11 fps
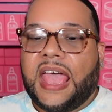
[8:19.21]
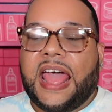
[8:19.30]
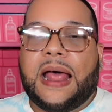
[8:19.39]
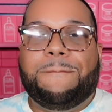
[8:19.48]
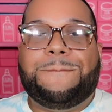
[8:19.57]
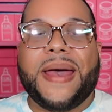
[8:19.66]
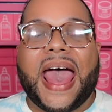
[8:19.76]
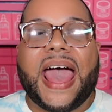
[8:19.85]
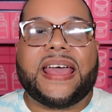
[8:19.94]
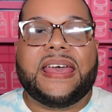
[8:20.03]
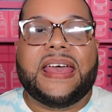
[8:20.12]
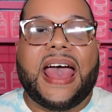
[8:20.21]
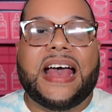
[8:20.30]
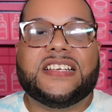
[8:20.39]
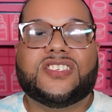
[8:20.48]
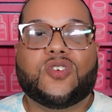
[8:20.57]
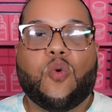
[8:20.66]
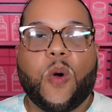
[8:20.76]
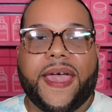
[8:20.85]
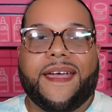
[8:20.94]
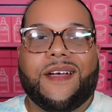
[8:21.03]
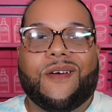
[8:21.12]
and I'm back at
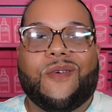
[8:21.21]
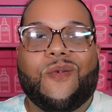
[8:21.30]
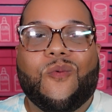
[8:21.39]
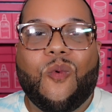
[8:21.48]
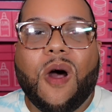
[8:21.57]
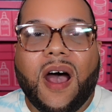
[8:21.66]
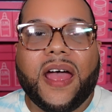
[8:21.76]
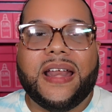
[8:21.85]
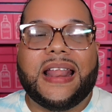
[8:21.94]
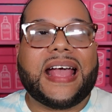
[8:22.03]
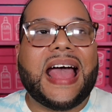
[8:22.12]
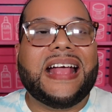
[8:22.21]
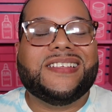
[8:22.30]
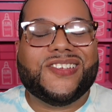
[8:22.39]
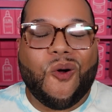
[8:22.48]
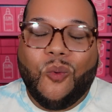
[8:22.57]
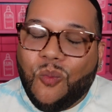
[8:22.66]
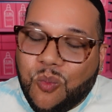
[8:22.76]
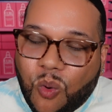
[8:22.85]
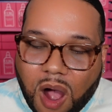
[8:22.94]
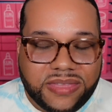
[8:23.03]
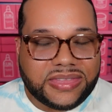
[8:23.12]
square one. Like, I don't
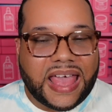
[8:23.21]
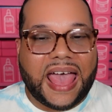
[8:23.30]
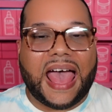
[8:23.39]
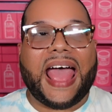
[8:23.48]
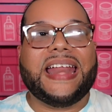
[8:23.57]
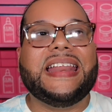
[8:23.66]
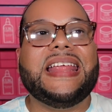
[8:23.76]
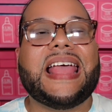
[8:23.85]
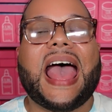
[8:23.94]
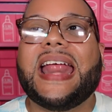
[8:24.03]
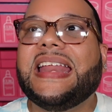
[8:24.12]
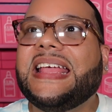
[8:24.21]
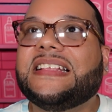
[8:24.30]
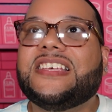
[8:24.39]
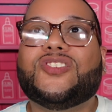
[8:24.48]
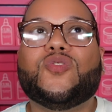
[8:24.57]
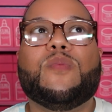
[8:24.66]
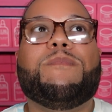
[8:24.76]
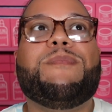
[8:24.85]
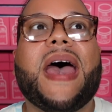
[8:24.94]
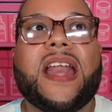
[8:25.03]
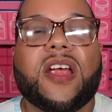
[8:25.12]
want that. I need to do
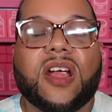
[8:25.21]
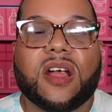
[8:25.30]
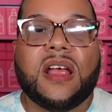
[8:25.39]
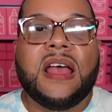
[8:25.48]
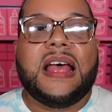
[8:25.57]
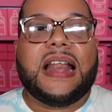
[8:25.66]
better.